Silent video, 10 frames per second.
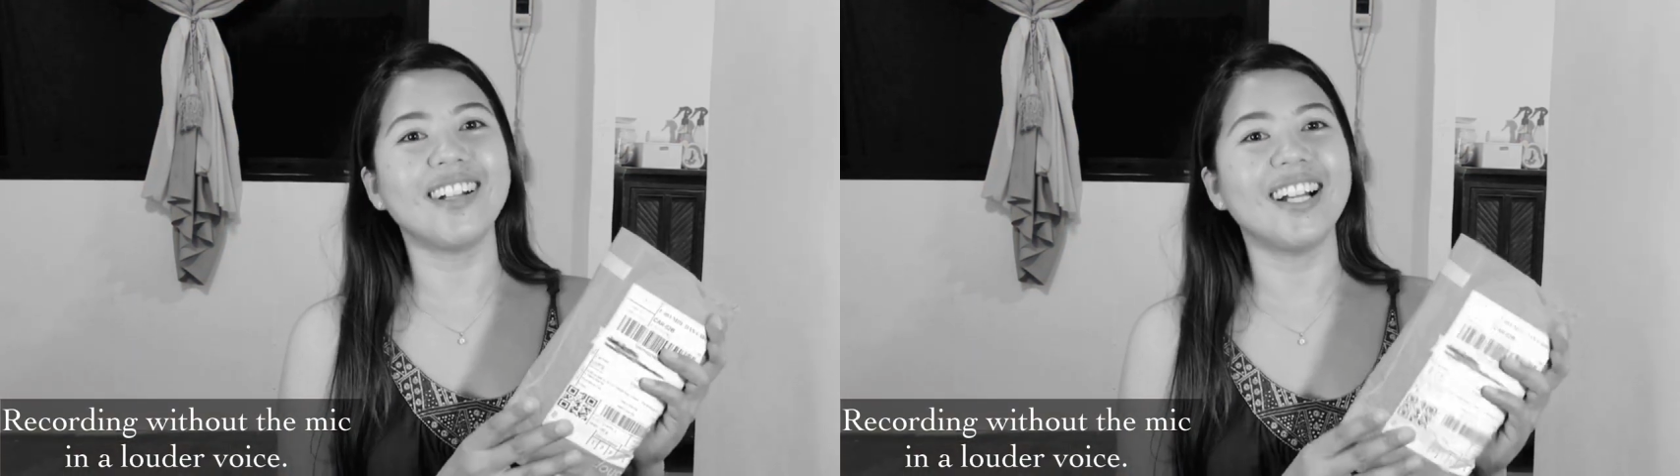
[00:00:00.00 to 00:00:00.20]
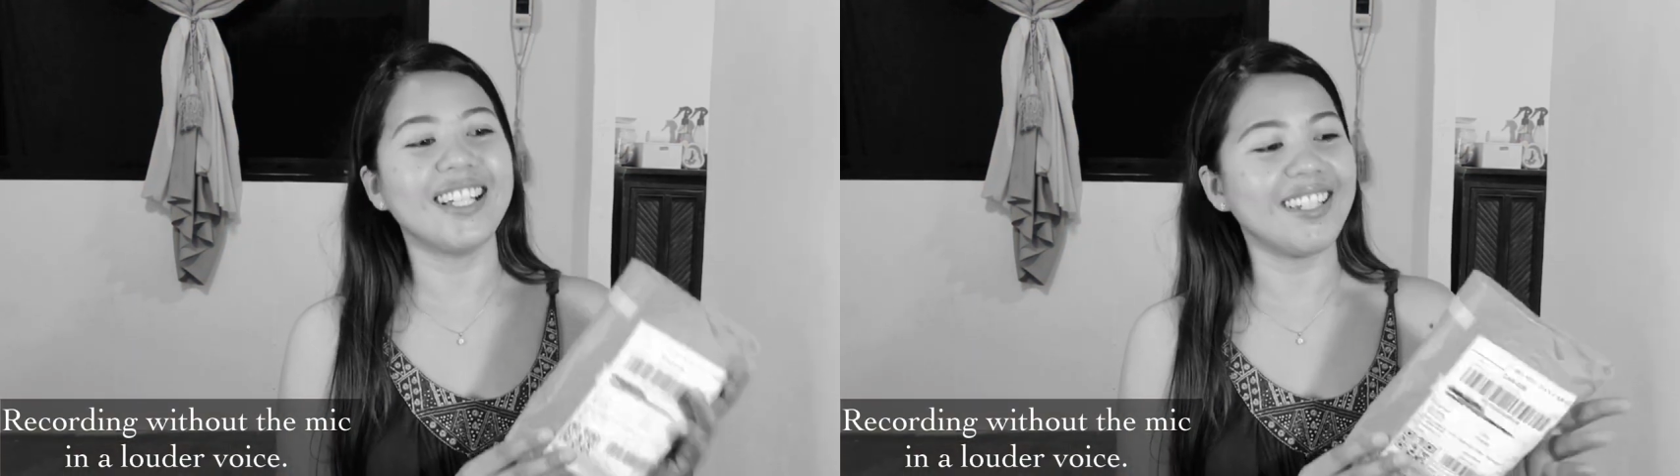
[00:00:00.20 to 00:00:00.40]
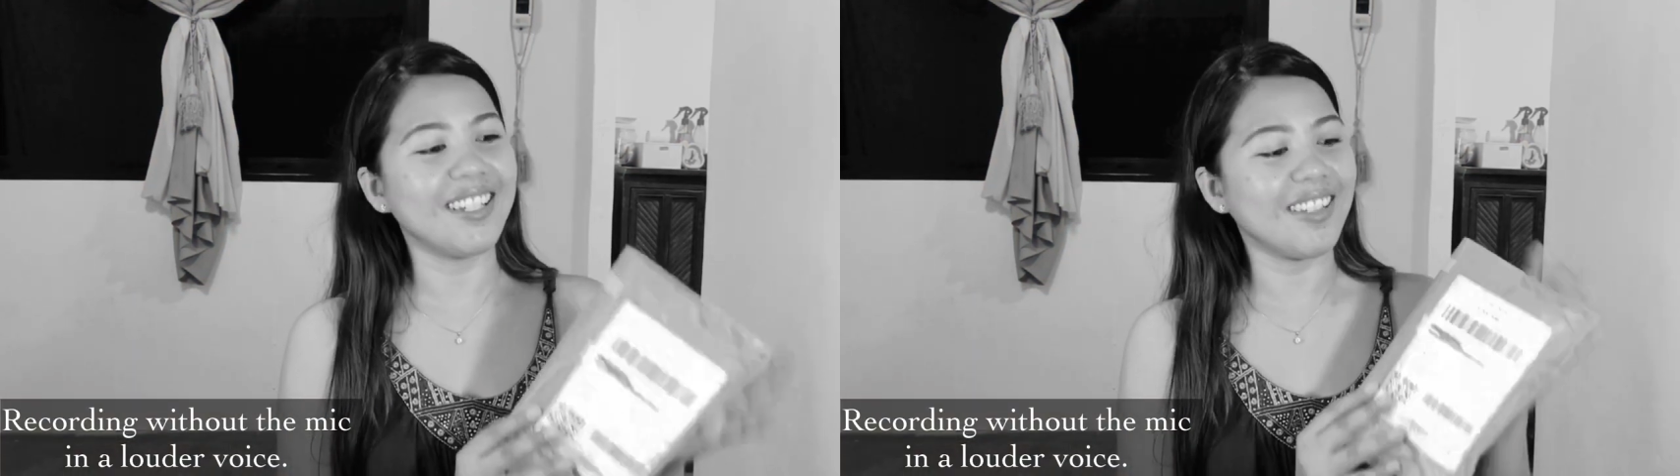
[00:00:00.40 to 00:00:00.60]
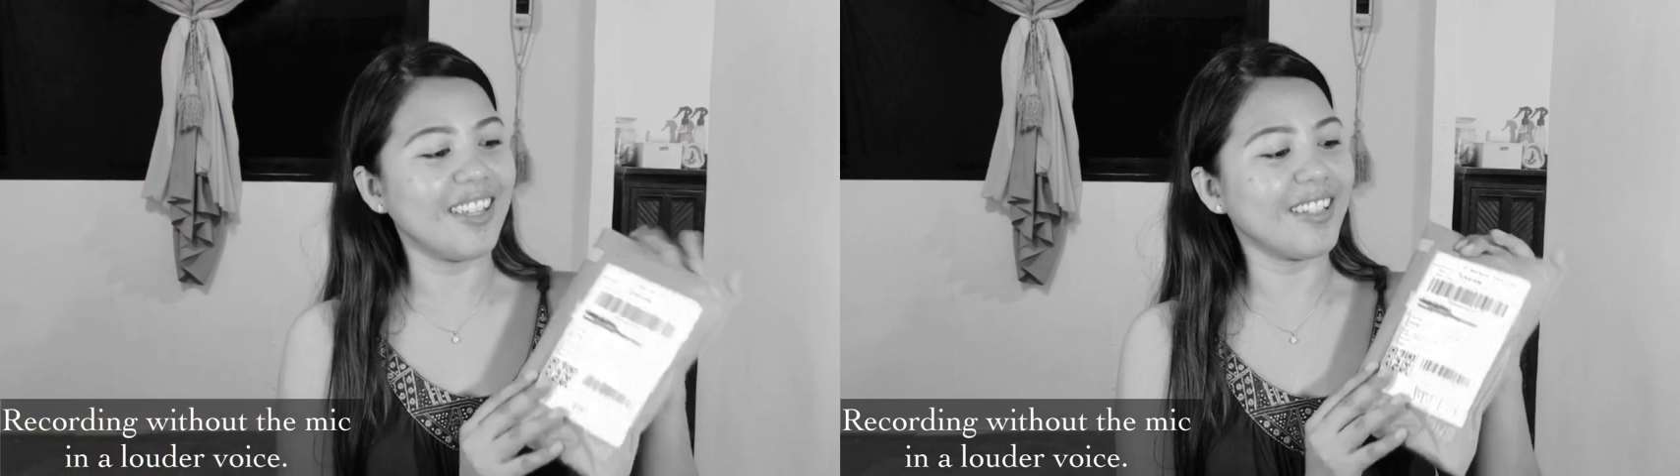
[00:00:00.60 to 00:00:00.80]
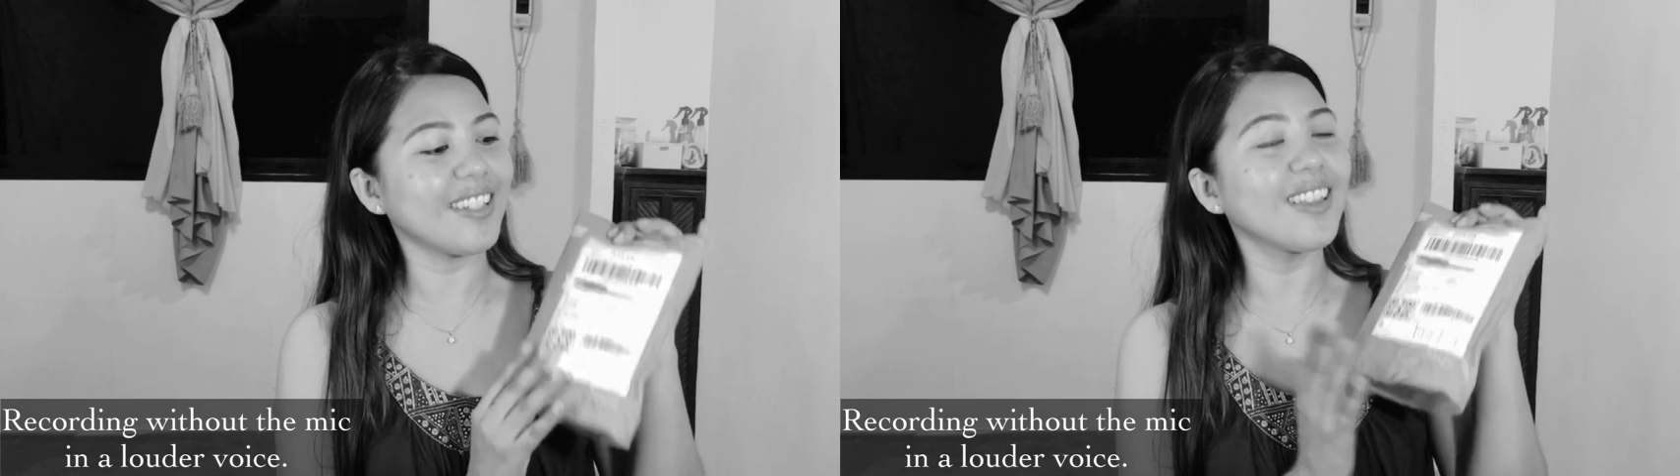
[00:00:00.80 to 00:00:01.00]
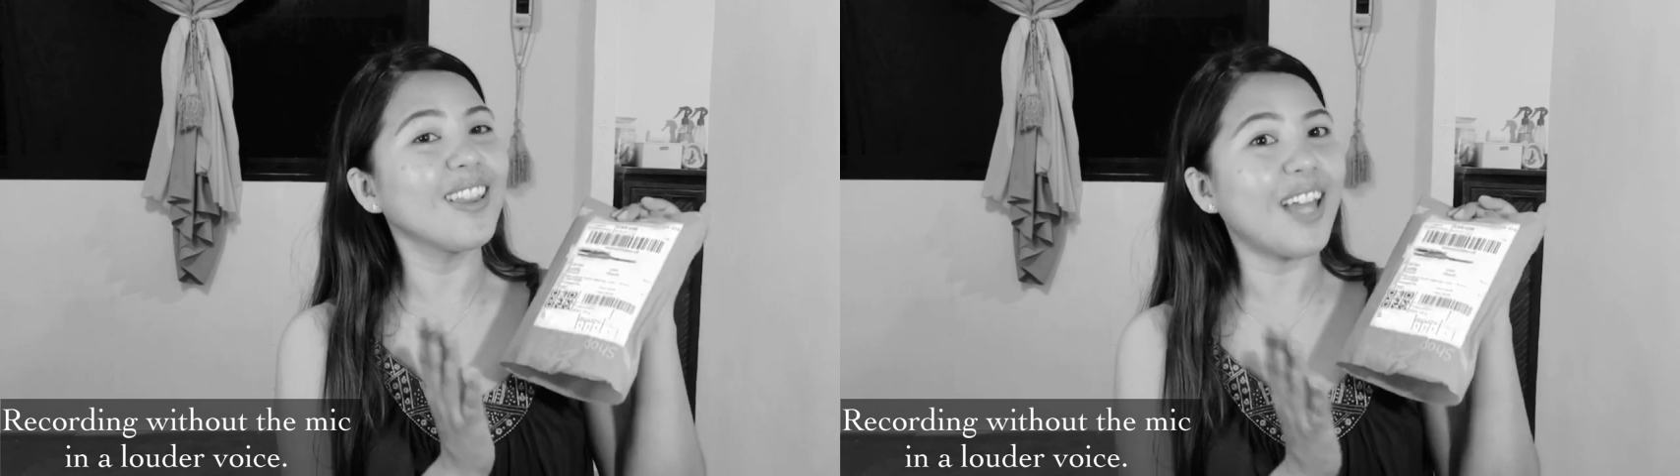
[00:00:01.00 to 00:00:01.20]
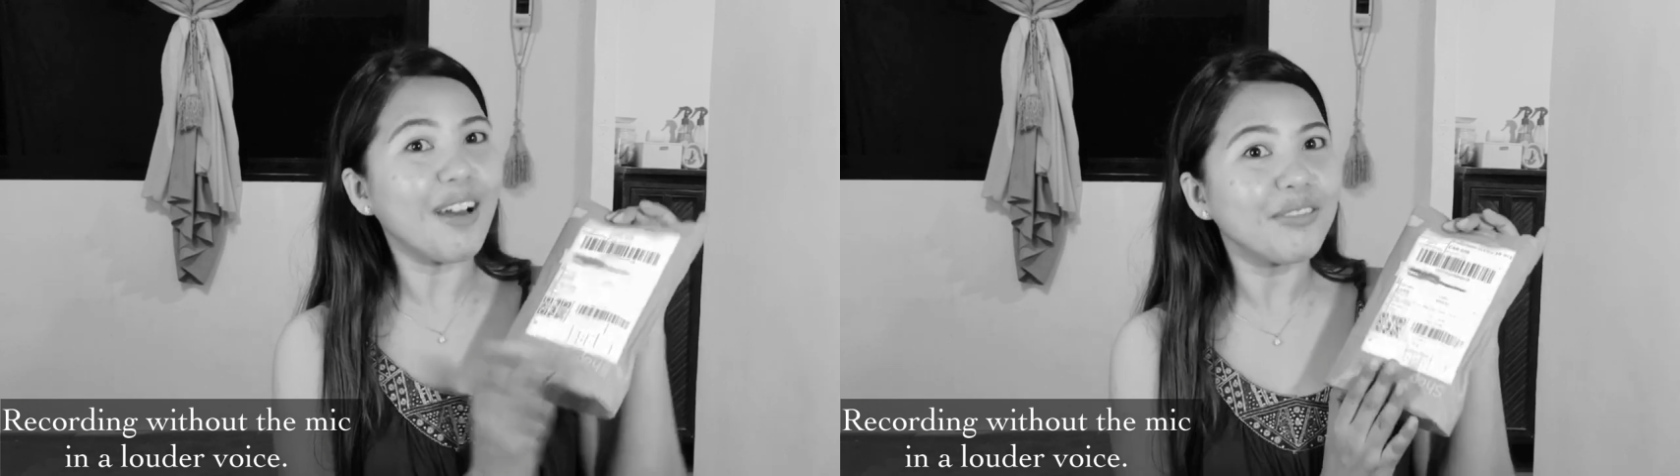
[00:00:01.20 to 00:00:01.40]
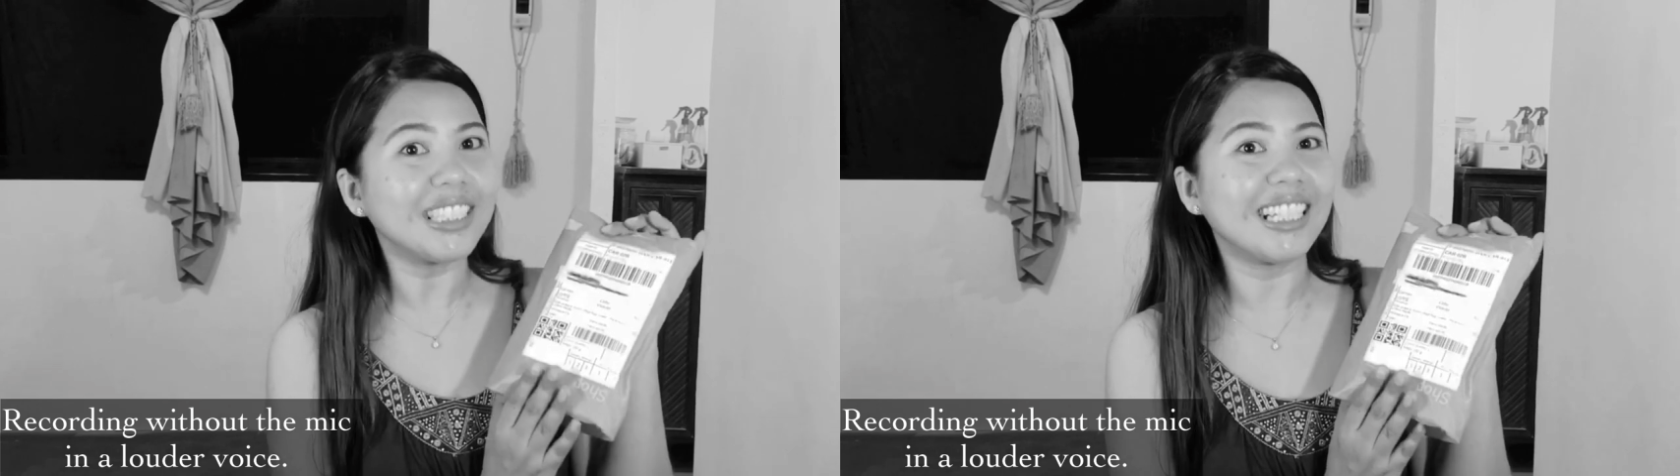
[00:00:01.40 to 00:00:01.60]
guys, is this
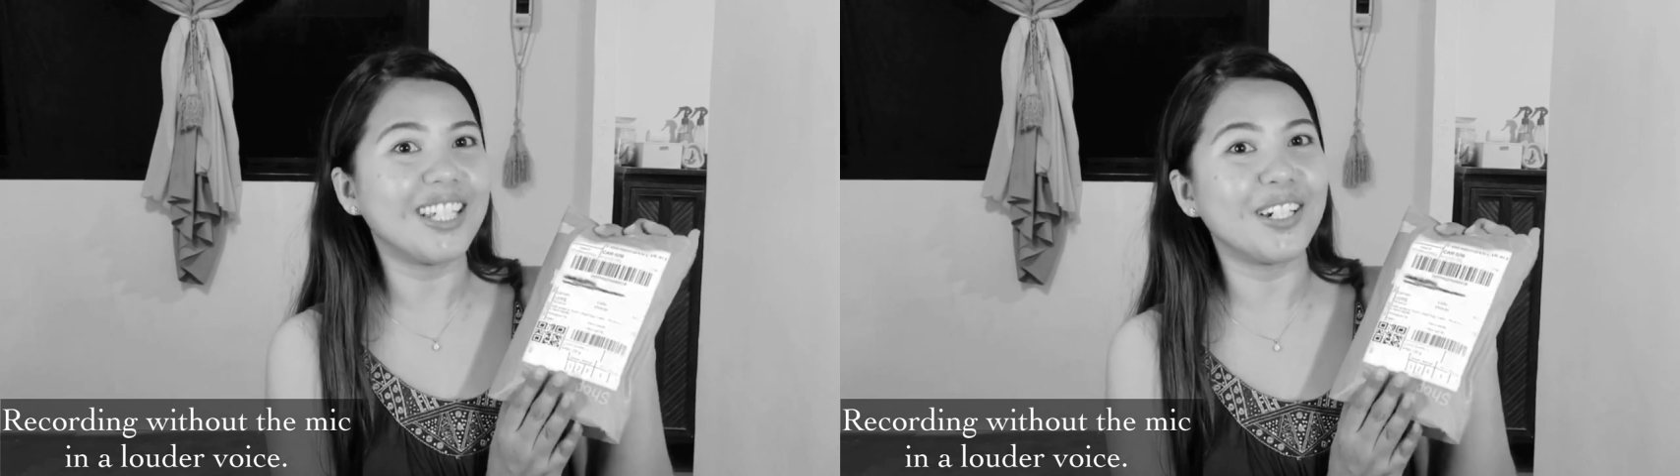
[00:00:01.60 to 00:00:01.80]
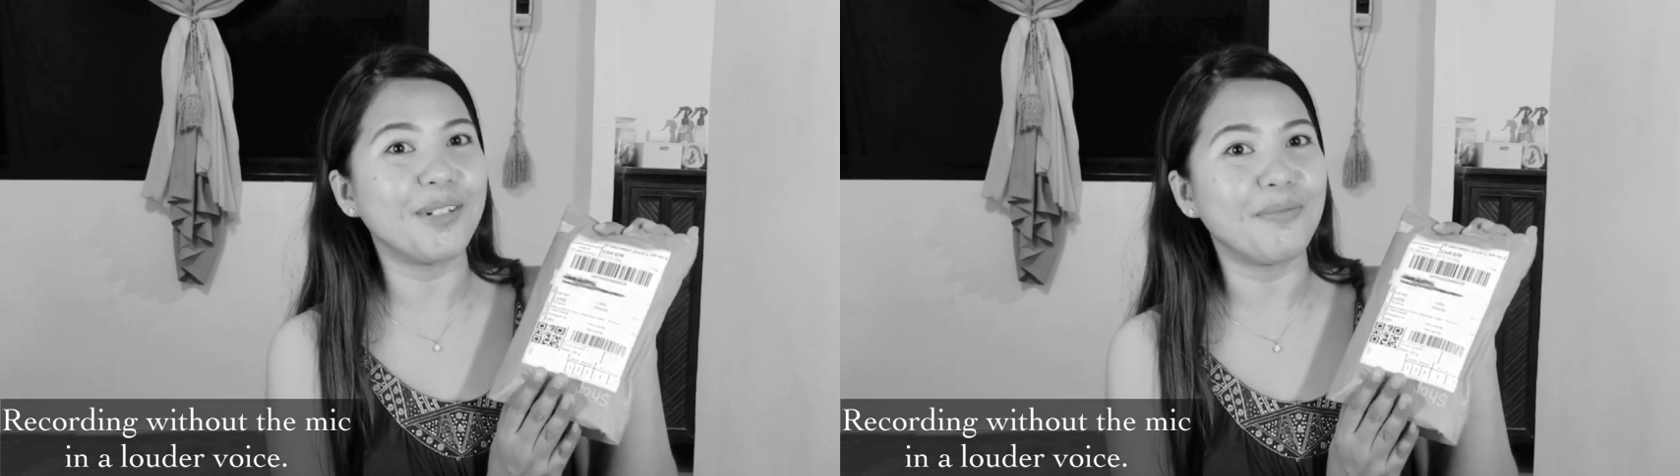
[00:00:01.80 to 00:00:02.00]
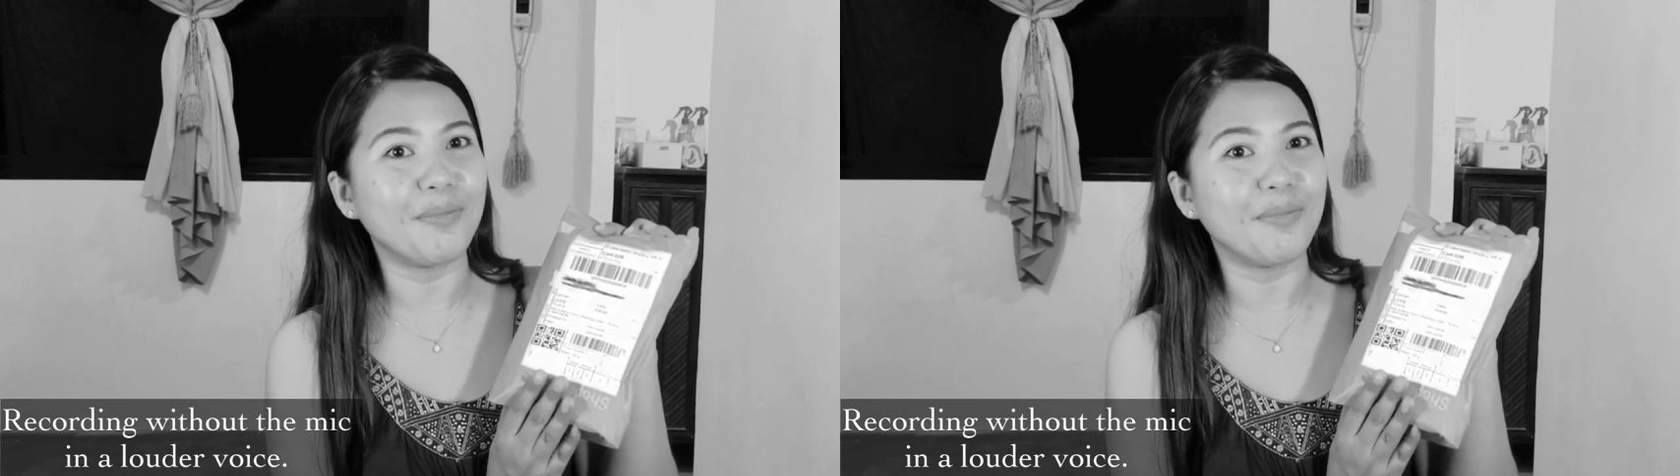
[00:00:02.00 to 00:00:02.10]
Lavalier